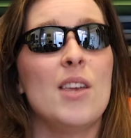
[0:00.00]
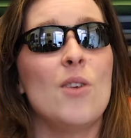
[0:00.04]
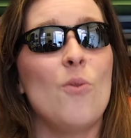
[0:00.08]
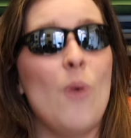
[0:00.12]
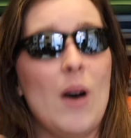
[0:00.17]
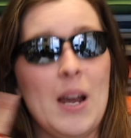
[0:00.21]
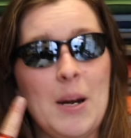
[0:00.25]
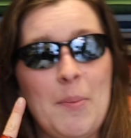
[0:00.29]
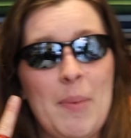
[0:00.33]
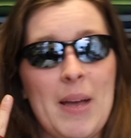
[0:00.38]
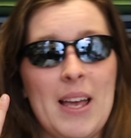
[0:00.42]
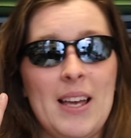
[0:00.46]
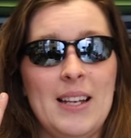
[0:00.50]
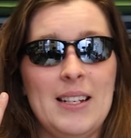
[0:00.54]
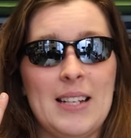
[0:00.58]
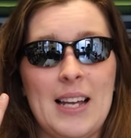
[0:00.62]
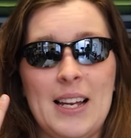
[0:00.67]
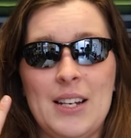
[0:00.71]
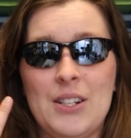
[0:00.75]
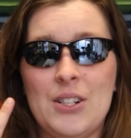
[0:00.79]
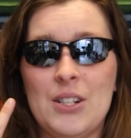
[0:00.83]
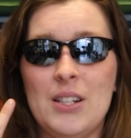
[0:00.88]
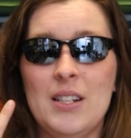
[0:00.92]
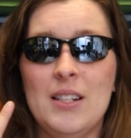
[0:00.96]
you'll want to pay
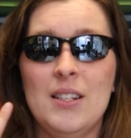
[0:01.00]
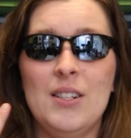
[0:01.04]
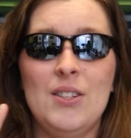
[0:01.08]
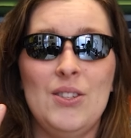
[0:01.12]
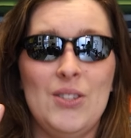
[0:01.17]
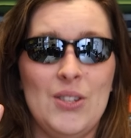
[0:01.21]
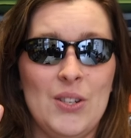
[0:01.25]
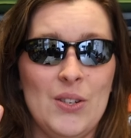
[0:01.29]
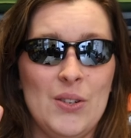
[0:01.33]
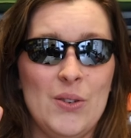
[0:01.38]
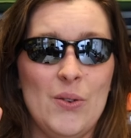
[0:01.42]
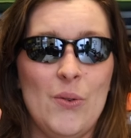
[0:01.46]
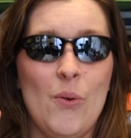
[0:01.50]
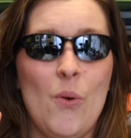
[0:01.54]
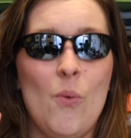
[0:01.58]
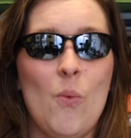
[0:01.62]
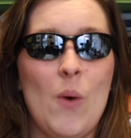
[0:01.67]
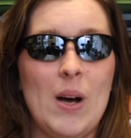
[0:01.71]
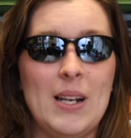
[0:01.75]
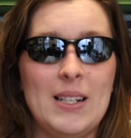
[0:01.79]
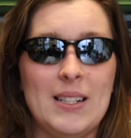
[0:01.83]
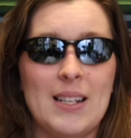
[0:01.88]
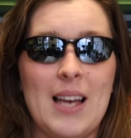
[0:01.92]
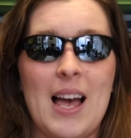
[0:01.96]
attention to
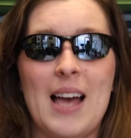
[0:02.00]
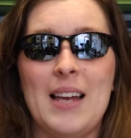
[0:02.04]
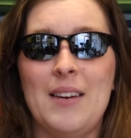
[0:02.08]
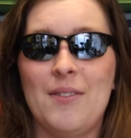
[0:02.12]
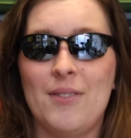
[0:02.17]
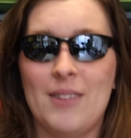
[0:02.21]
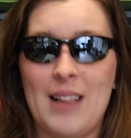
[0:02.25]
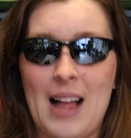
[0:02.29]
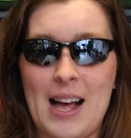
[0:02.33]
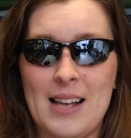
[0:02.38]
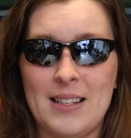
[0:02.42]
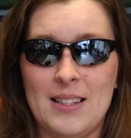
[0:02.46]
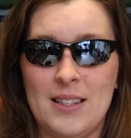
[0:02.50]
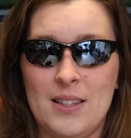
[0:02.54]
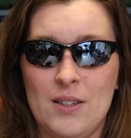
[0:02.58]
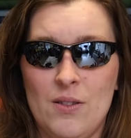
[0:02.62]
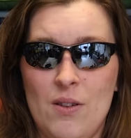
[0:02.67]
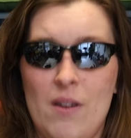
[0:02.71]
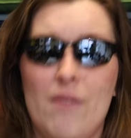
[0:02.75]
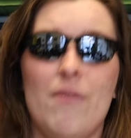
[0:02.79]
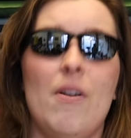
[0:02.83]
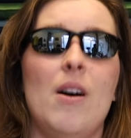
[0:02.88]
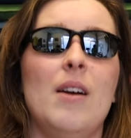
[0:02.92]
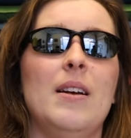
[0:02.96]
what kind of glasses you
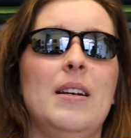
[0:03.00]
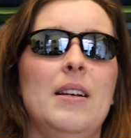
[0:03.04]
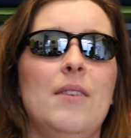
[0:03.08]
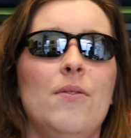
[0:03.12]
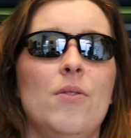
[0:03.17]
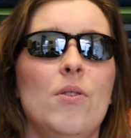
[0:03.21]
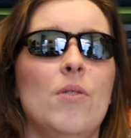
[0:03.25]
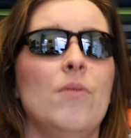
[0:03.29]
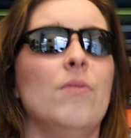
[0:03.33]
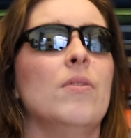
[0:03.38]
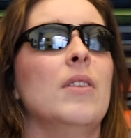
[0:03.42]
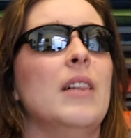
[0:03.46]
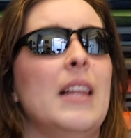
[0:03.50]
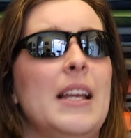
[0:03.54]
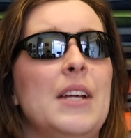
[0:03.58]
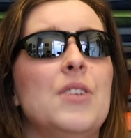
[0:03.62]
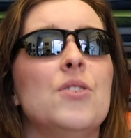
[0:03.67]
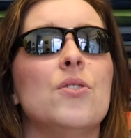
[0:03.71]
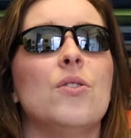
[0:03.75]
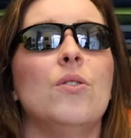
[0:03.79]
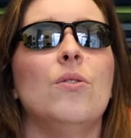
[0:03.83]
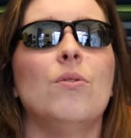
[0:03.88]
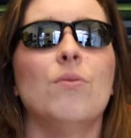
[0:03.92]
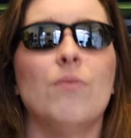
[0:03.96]
have on, and if you have
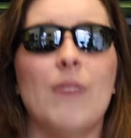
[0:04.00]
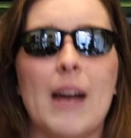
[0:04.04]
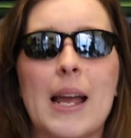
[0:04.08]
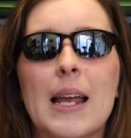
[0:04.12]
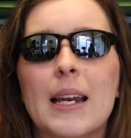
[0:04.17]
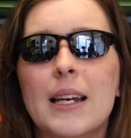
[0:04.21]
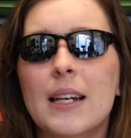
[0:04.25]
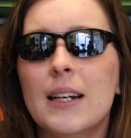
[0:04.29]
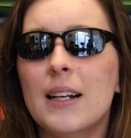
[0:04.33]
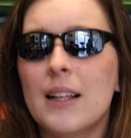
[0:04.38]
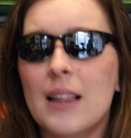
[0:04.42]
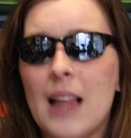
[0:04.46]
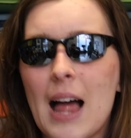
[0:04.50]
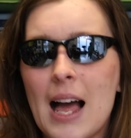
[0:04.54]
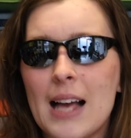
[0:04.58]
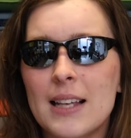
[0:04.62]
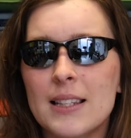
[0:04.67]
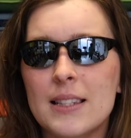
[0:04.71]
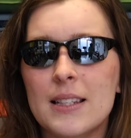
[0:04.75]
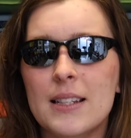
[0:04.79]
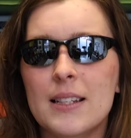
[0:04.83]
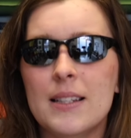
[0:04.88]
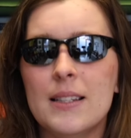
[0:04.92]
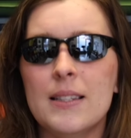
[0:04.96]
glacial rated
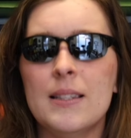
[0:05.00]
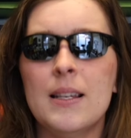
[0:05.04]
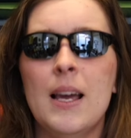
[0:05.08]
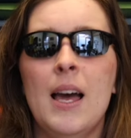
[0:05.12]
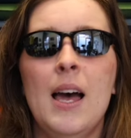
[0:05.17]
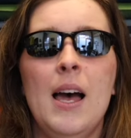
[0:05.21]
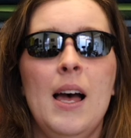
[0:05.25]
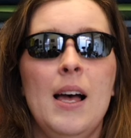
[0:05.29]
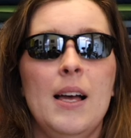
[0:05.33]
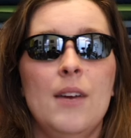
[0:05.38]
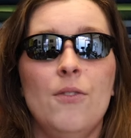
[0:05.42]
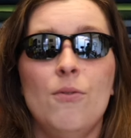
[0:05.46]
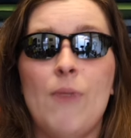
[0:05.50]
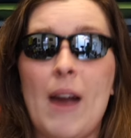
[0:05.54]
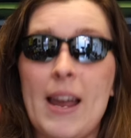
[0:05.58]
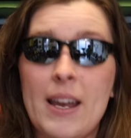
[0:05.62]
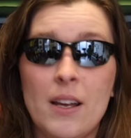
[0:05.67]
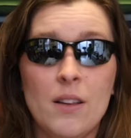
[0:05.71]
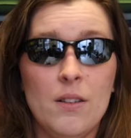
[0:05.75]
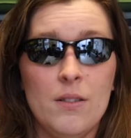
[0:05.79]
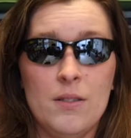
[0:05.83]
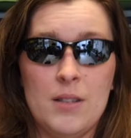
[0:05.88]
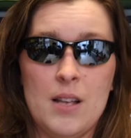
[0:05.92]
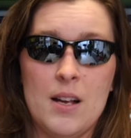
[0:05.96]
glasses.
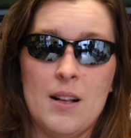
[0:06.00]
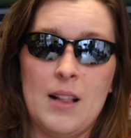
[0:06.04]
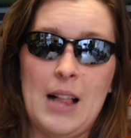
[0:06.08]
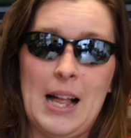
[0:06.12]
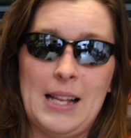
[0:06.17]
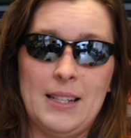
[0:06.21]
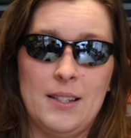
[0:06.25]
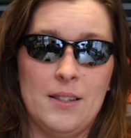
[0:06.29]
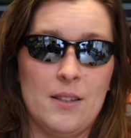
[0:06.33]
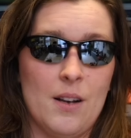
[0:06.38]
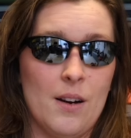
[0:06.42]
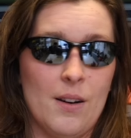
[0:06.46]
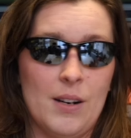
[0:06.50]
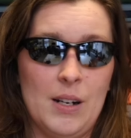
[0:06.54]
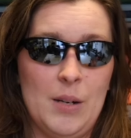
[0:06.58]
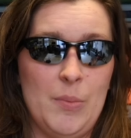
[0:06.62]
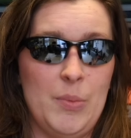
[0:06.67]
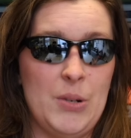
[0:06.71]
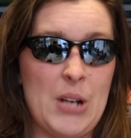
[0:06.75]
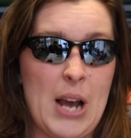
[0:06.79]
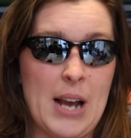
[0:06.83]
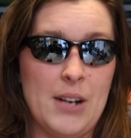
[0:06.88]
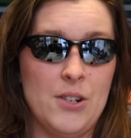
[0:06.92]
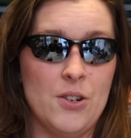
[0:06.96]
Regular sunglasses aren't going
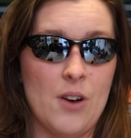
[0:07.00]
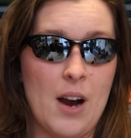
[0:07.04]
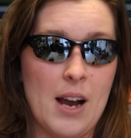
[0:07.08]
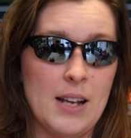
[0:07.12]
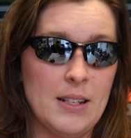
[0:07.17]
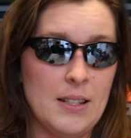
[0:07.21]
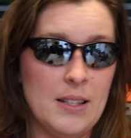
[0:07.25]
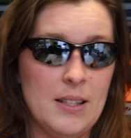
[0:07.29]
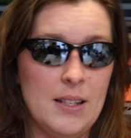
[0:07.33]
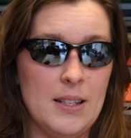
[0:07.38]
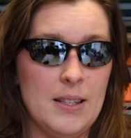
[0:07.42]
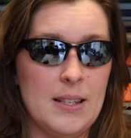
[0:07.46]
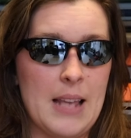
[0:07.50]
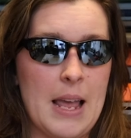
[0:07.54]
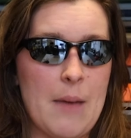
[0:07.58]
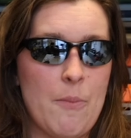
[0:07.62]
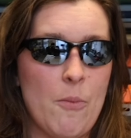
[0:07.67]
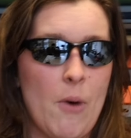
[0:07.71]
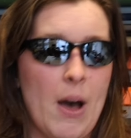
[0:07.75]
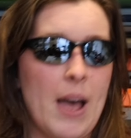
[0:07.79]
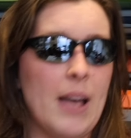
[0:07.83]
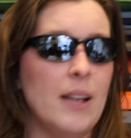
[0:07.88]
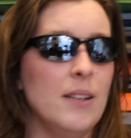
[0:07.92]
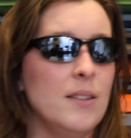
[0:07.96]
to protect your eyes in the
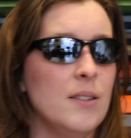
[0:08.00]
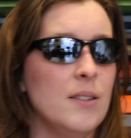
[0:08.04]
same way.